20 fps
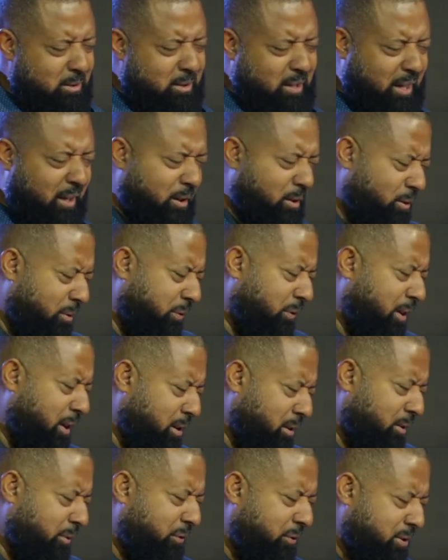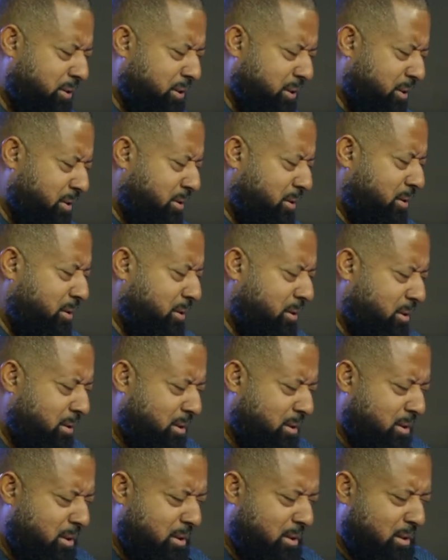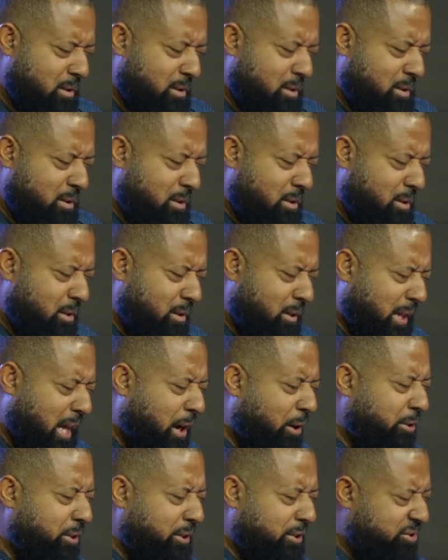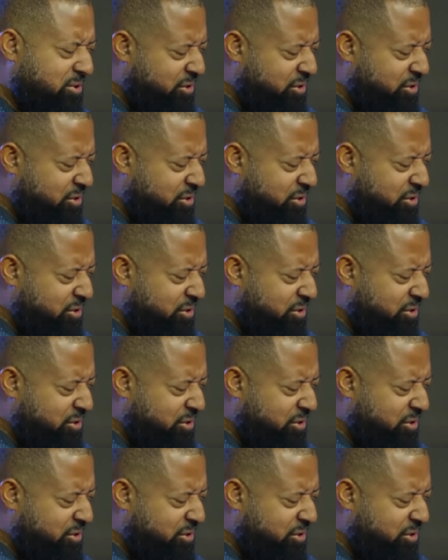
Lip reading: thank you, Father, for just allowing